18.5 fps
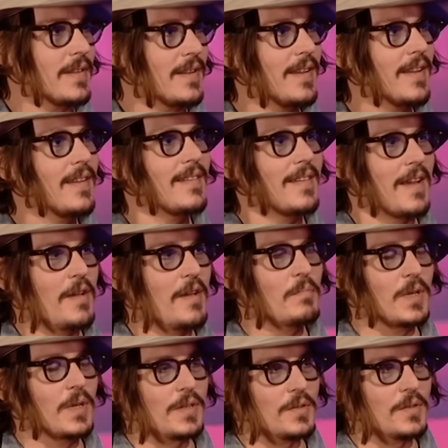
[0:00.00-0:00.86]
yeah I've yeah.
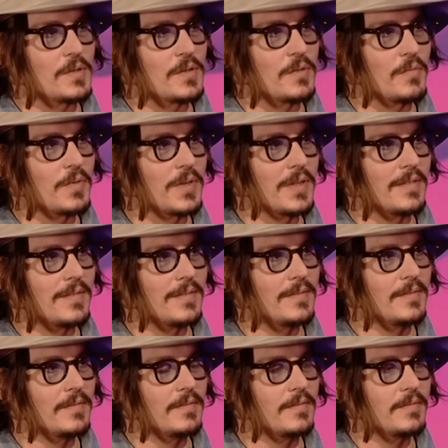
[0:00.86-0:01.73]
been accused. But you like being
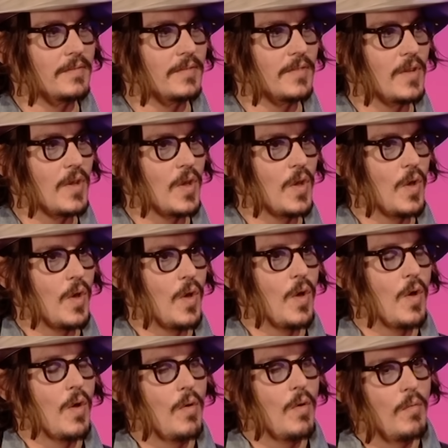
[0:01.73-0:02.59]
a bit weird, don't you?
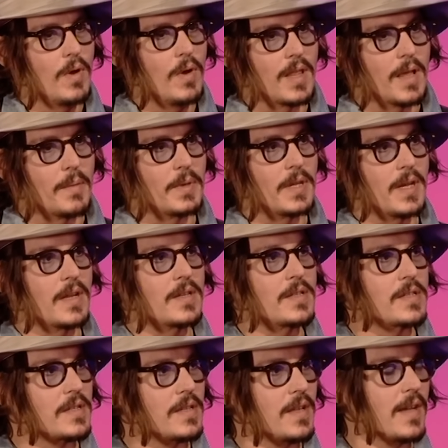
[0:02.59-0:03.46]
Well, I mean, I
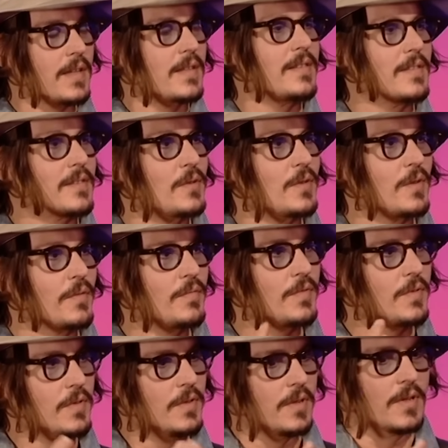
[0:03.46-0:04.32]
just like to sort of,
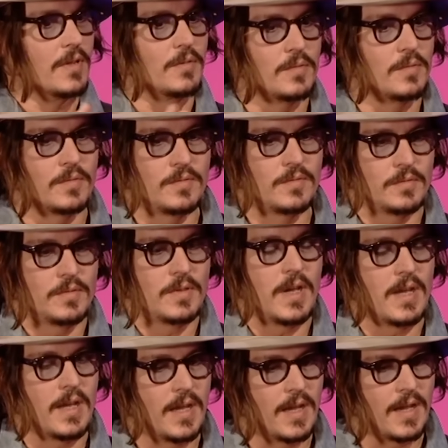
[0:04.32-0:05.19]
you know,
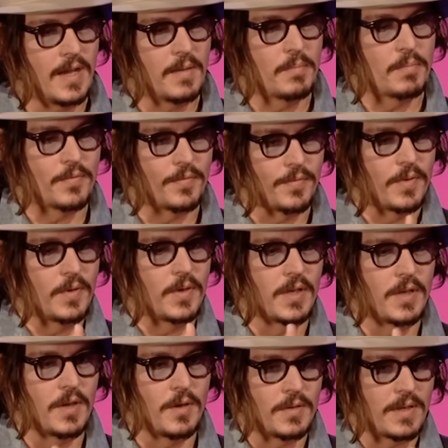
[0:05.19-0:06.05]
I, I, prefer to
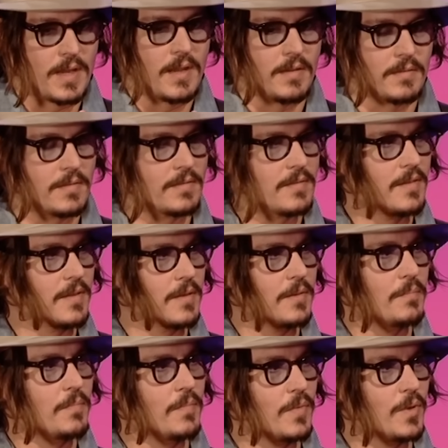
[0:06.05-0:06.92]
go down the,
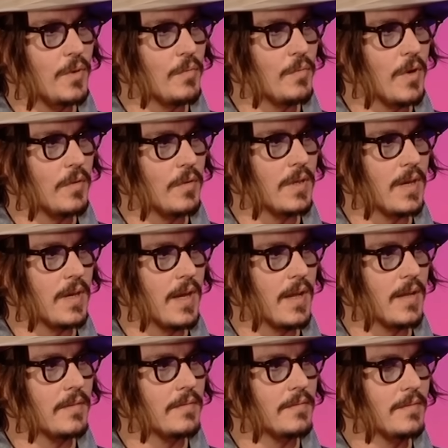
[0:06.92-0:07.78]
the road that
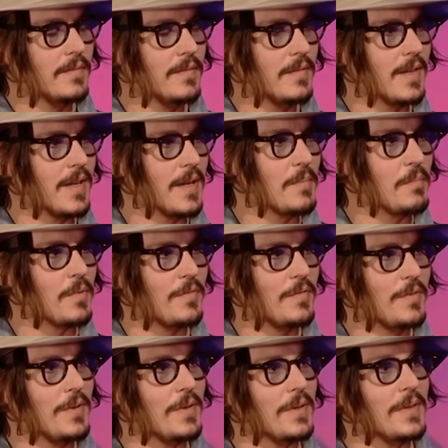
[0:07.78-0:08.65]
I that I
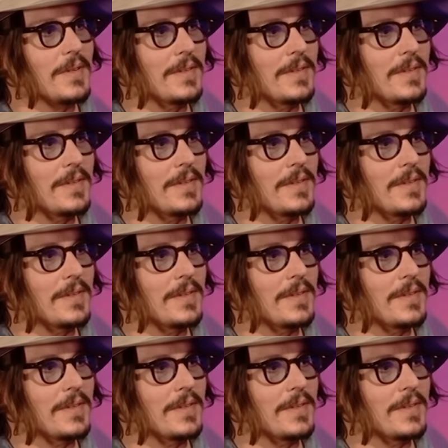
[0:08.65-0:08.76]
prefer.